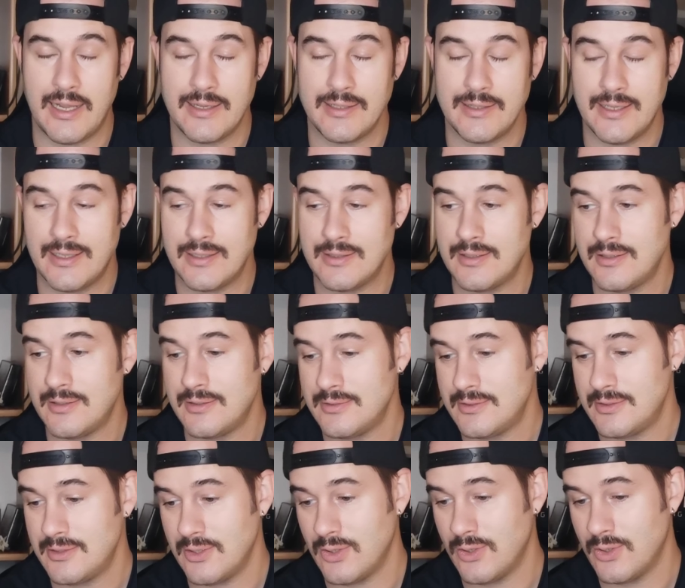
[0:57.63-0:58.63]
like that,
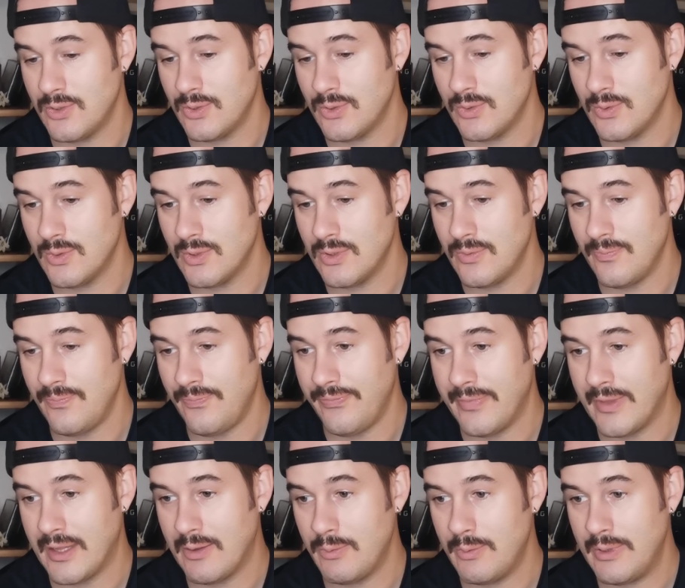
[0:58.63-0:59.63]
so
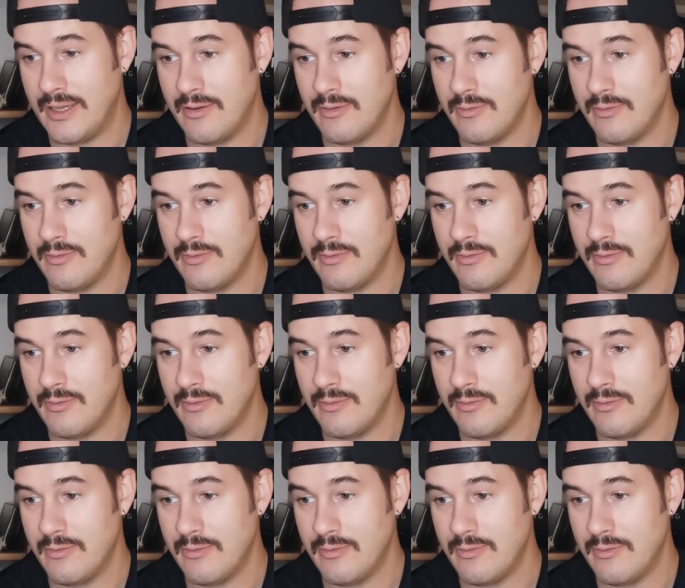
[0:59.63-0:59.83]
we